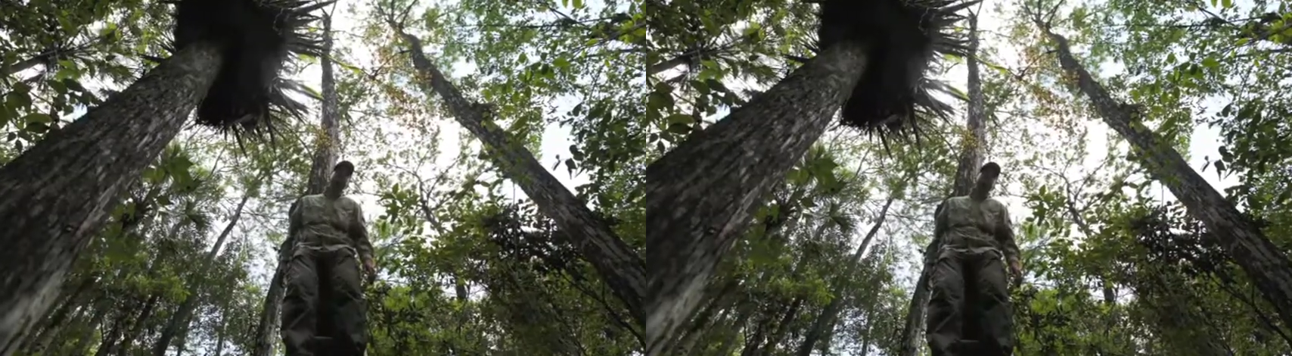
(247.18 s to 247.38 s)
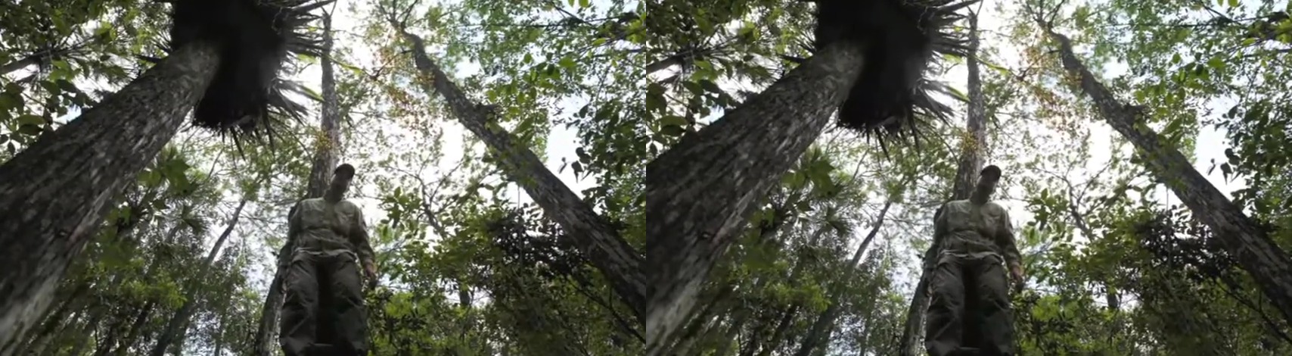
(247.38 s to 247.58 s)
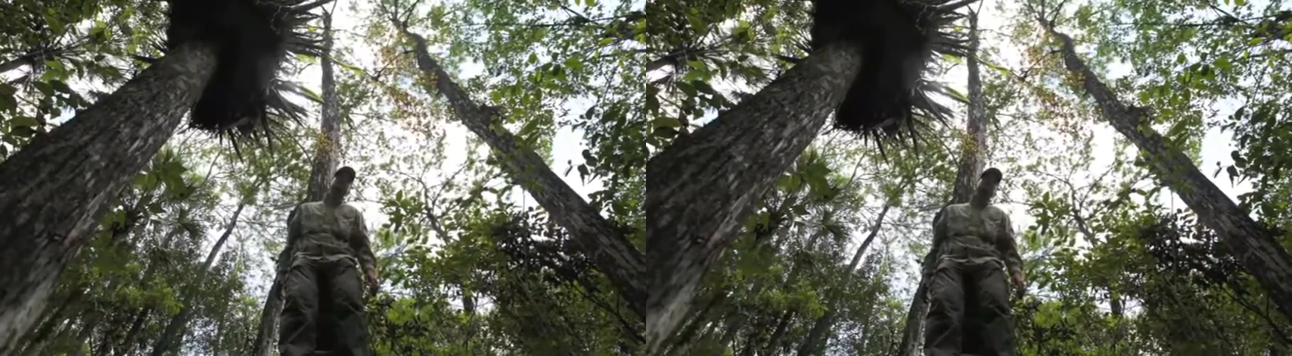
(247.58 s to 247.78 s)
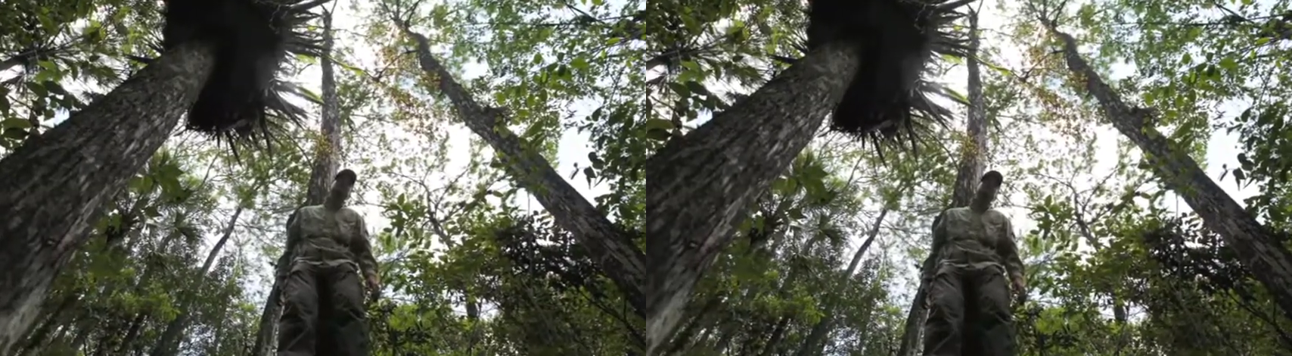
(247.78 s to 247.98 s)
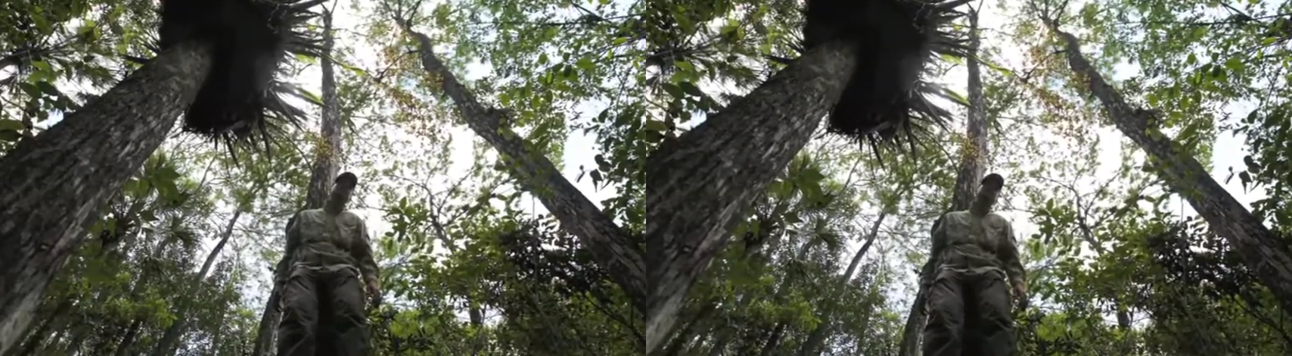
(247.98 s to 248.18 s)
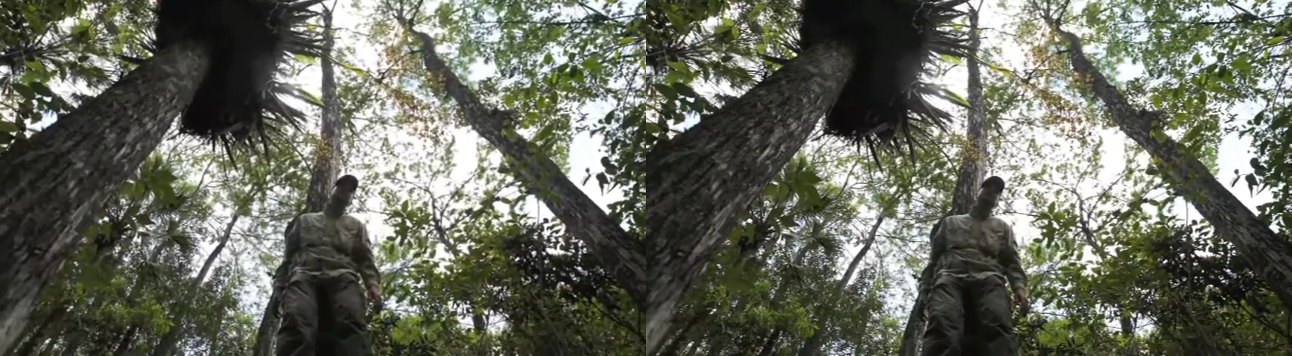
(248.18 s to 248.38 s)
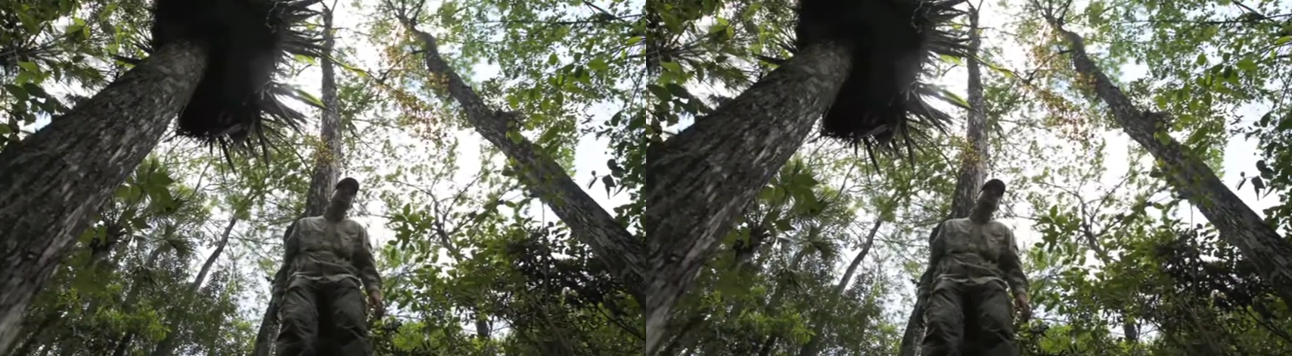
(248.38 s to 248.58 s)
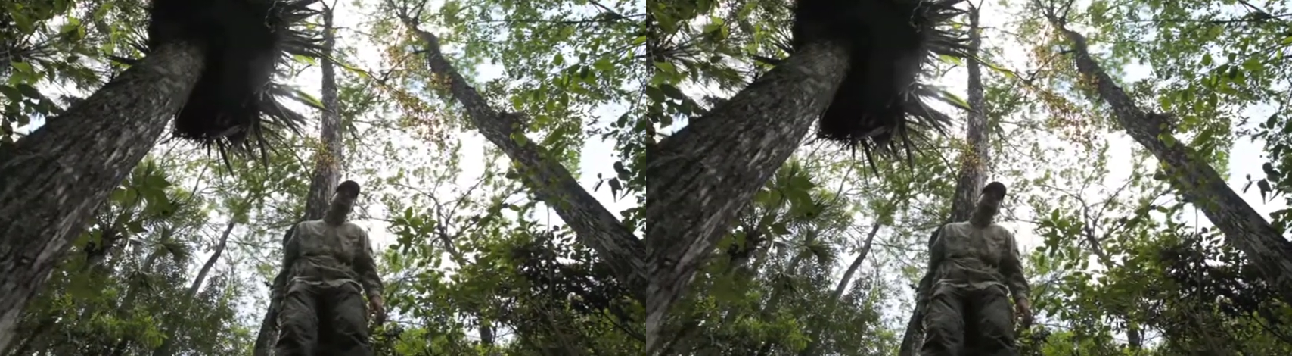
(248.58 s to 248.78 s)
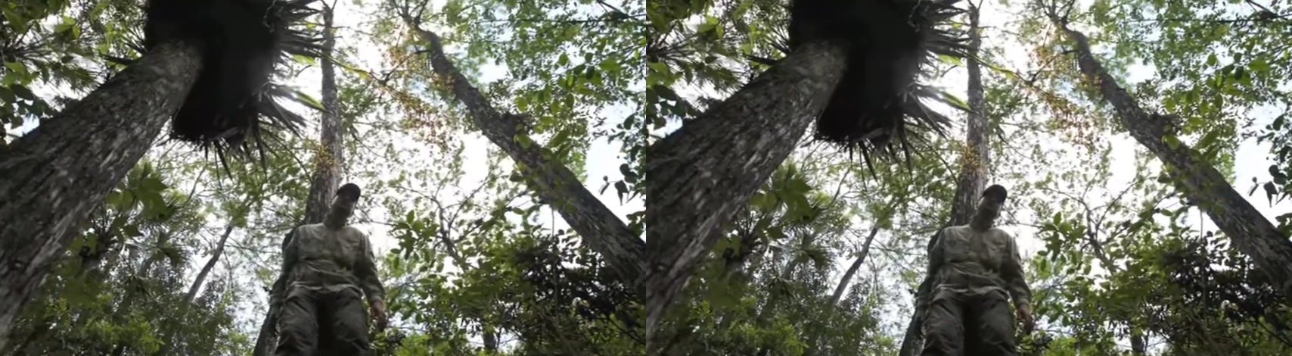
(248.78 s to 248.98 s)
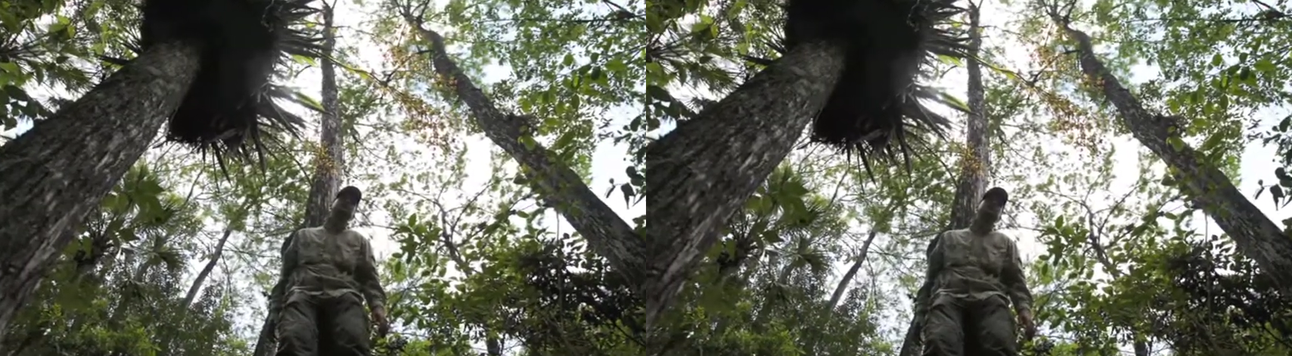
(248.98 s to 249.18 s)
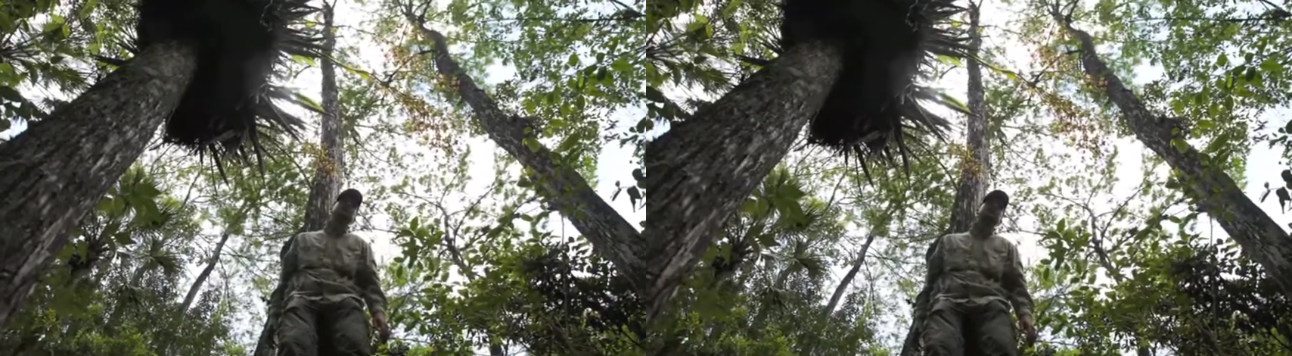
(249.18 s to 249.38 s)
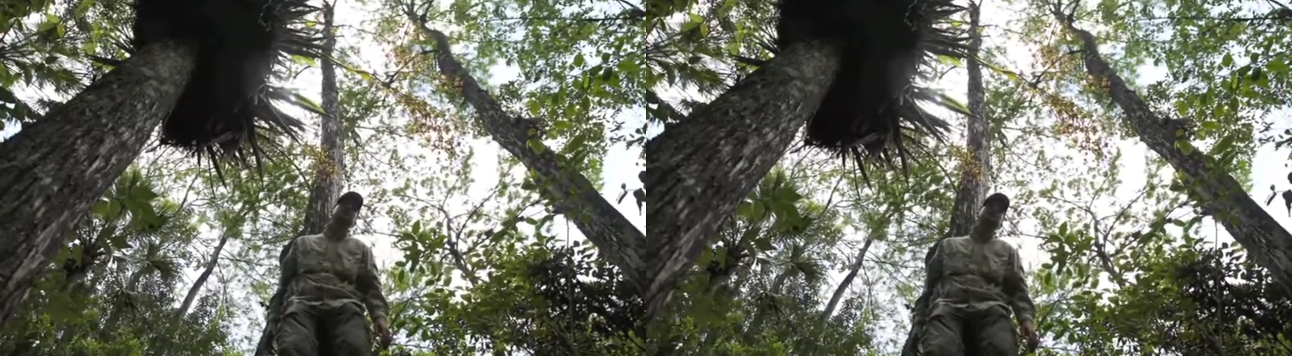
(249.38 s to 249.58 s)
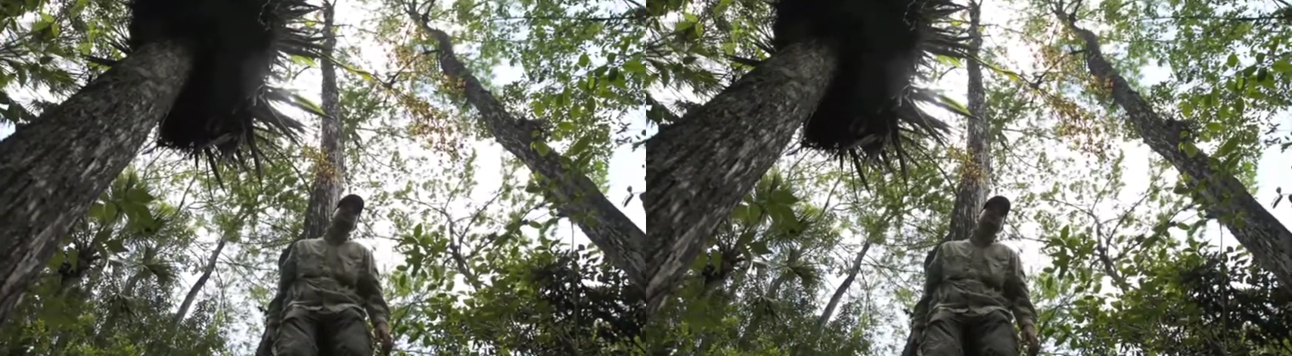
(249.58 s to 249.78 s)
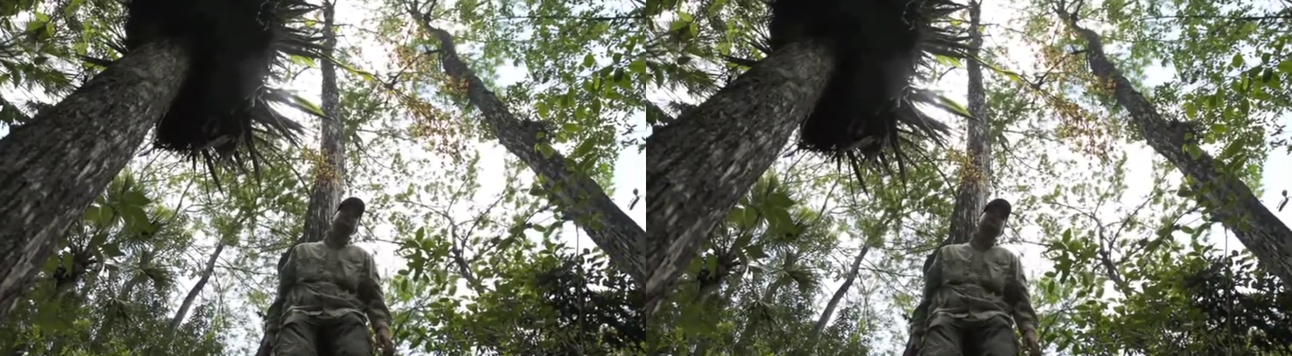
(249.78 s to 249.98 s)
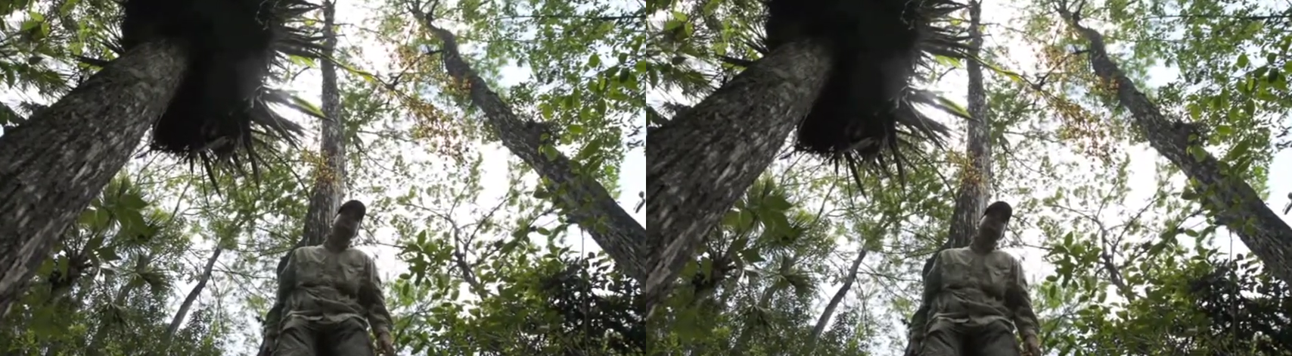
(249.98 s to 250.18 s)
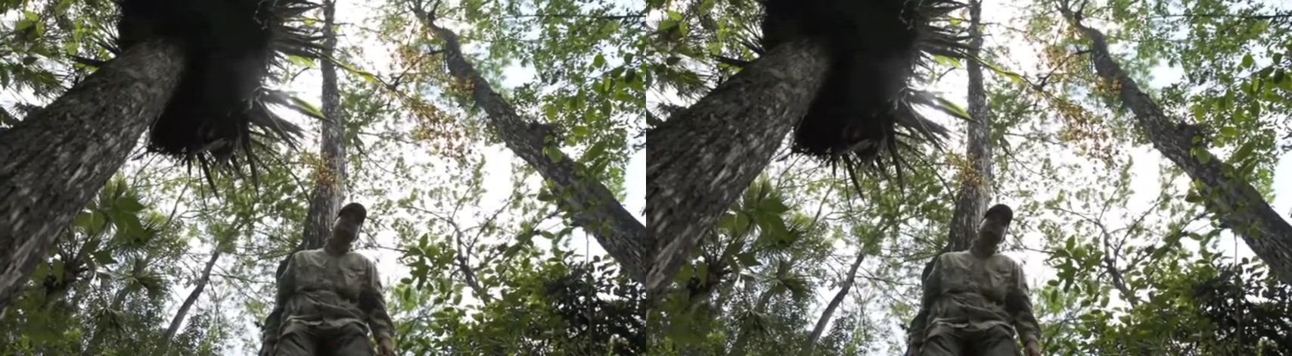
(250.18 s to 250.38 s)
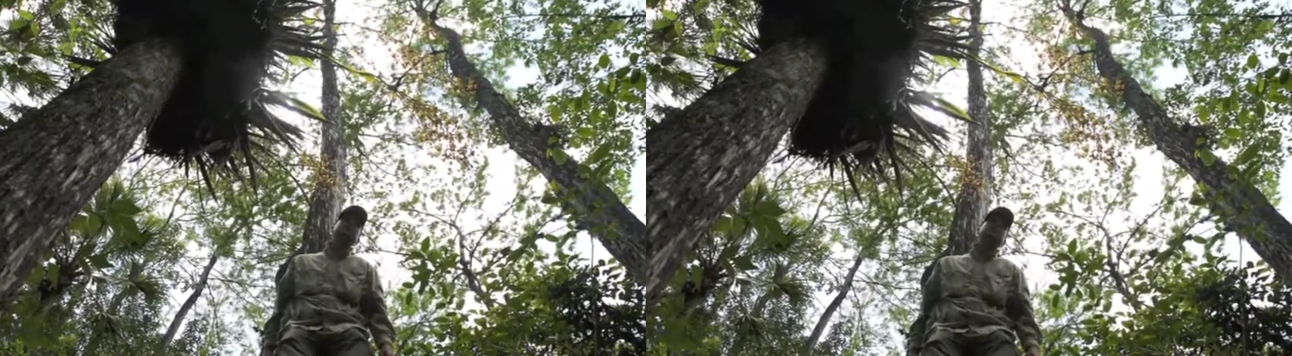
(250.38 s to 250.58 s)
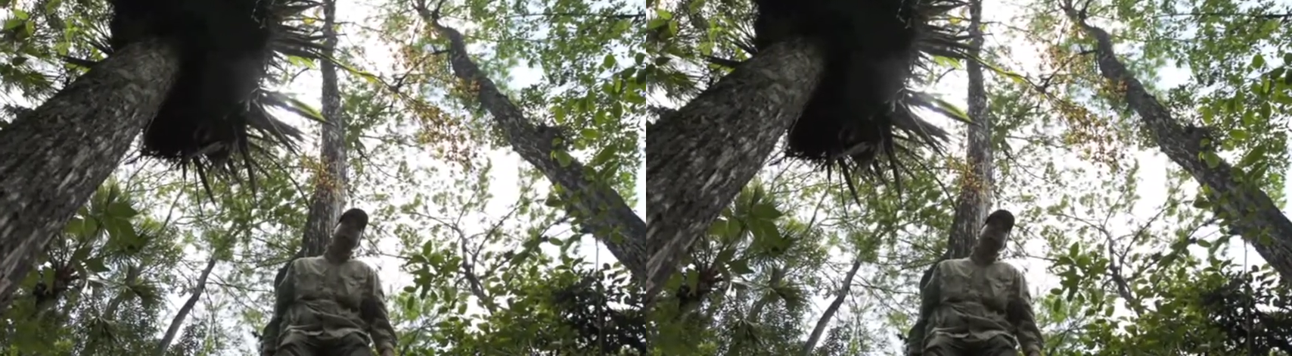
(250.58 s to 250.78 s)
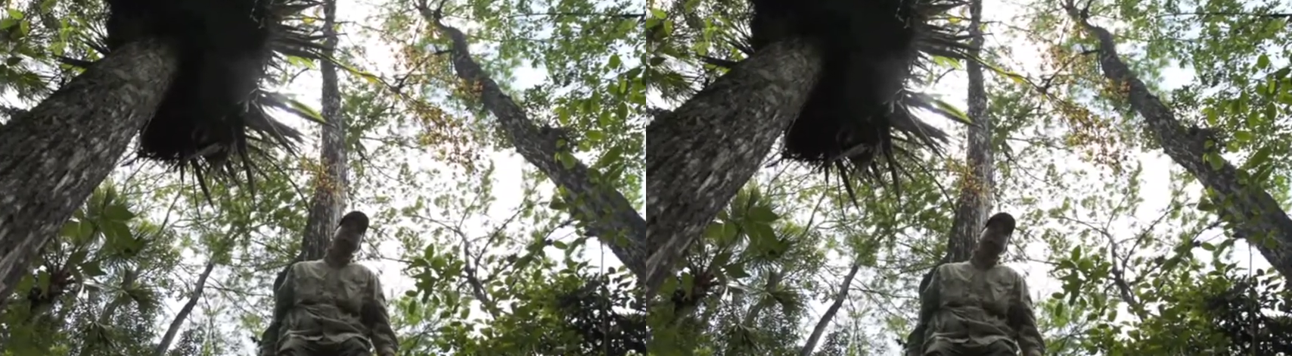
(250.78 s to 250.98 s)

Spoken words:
[unreadable: no face in view]